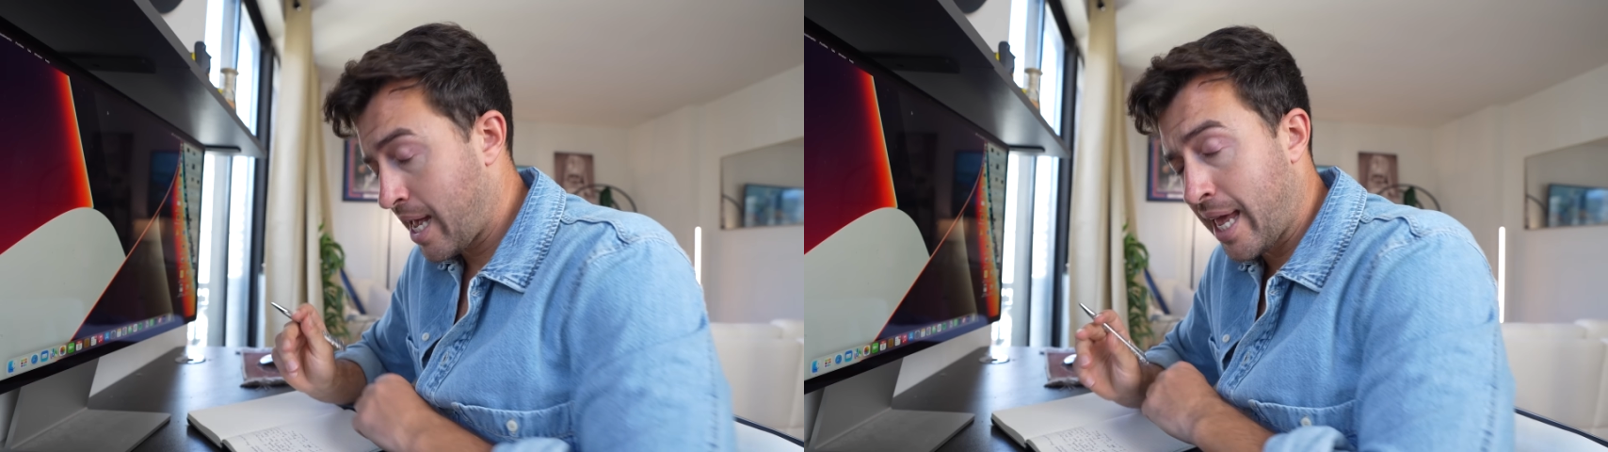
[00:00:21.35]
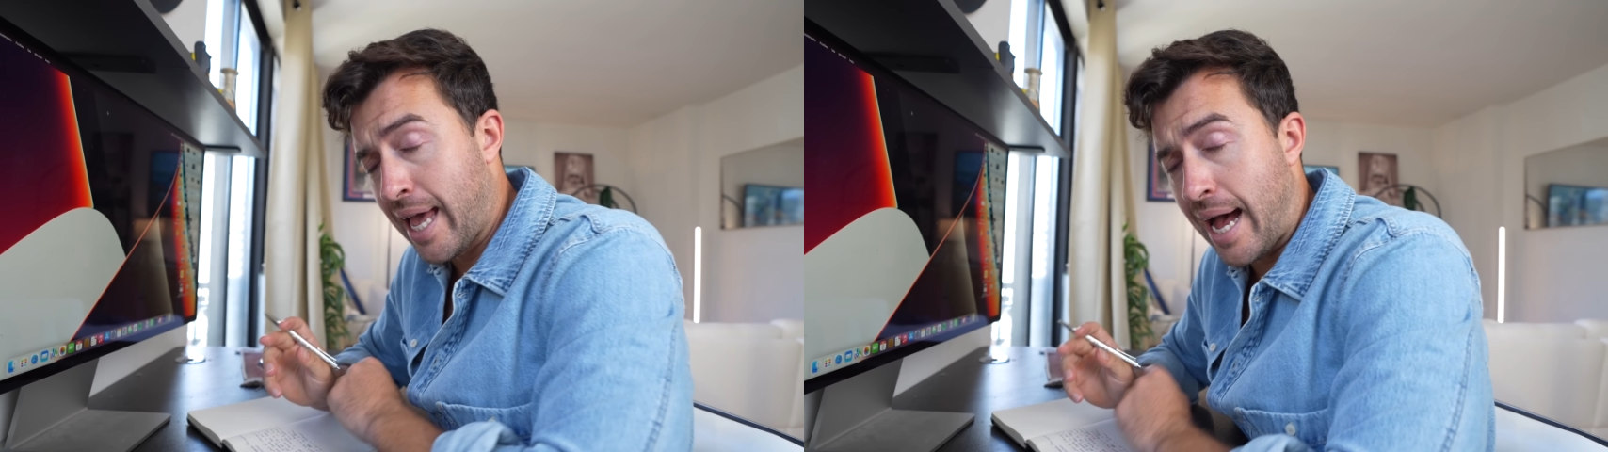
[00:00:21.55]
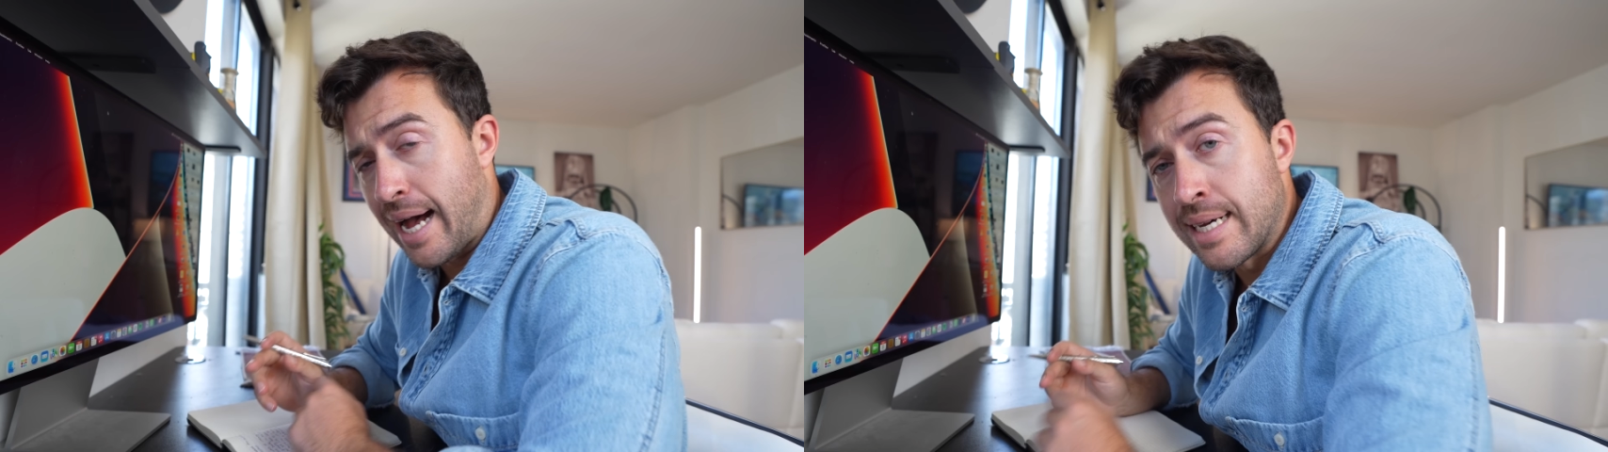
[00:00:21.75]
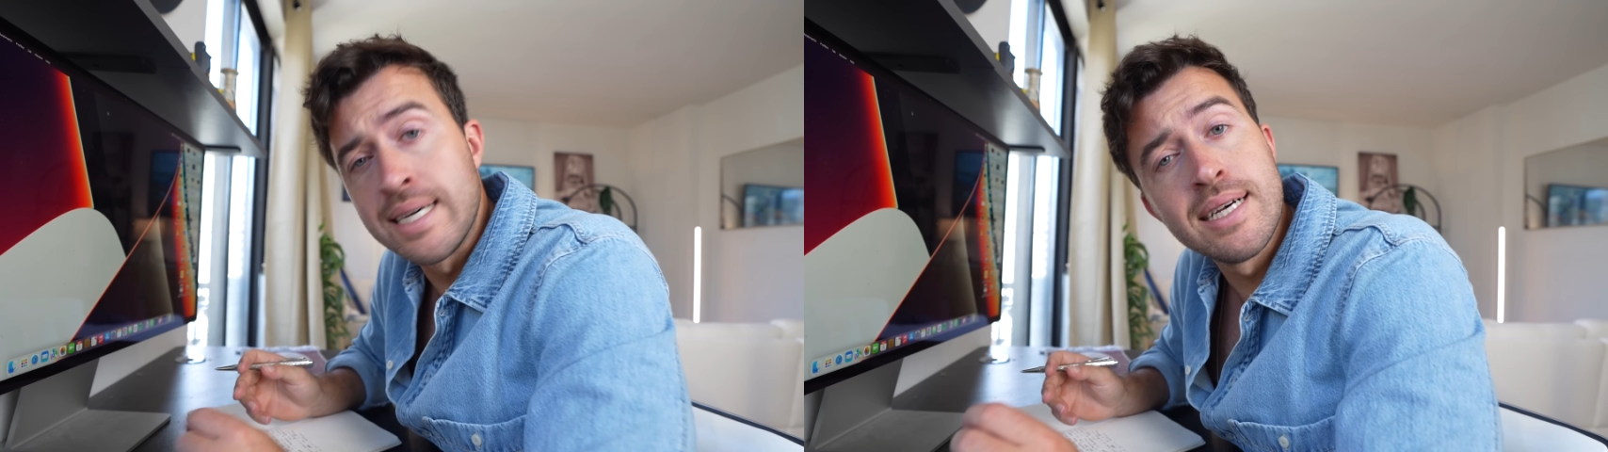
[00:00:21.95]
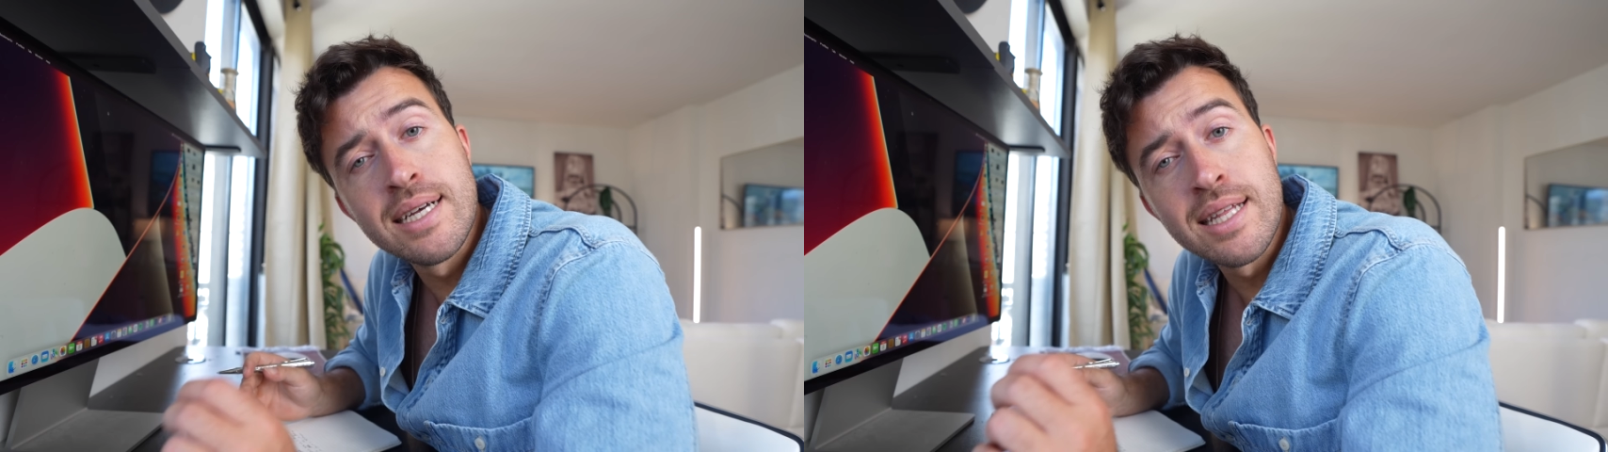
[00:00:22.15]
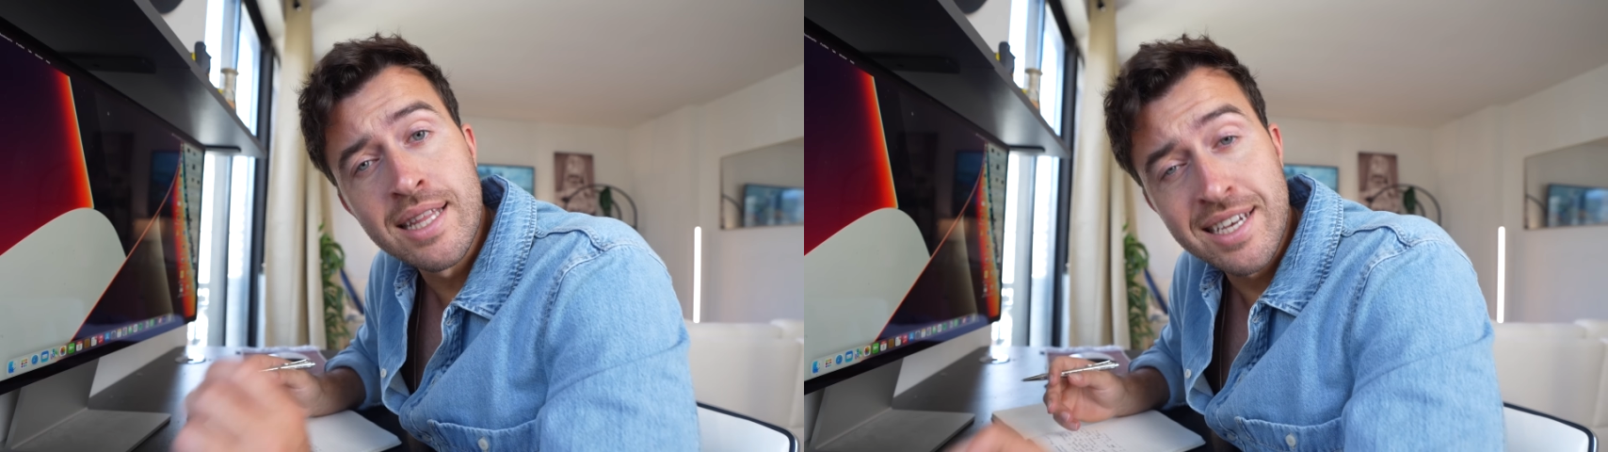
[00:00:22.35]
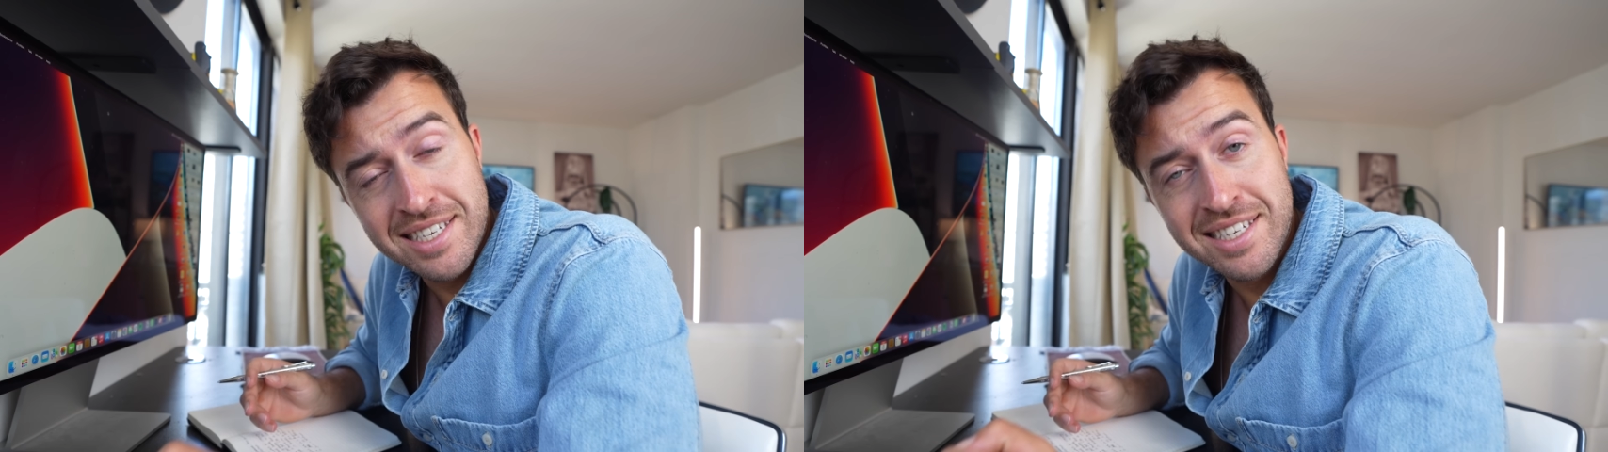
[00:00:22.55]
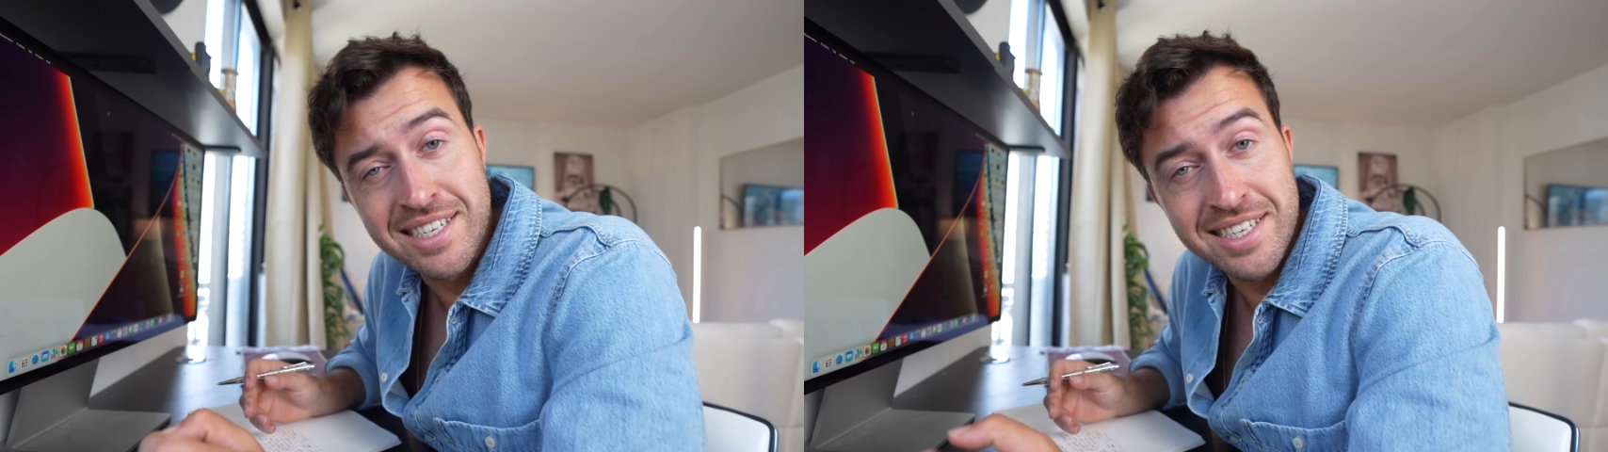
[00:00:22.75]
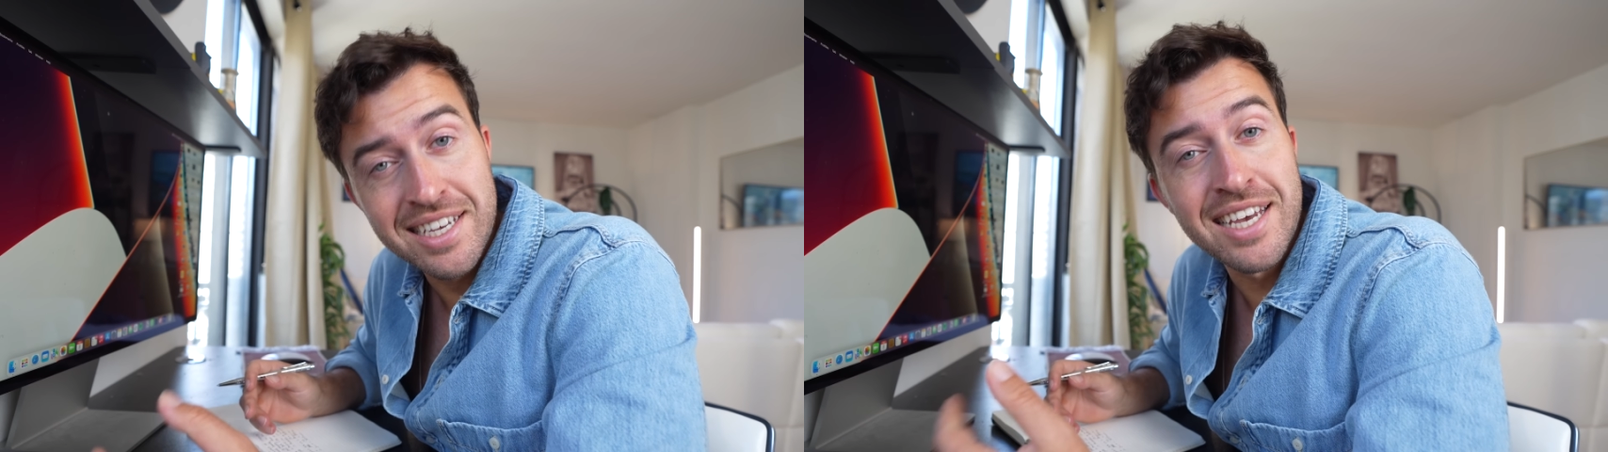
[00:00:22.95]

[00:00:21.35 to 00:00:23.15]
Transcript: Yeah, this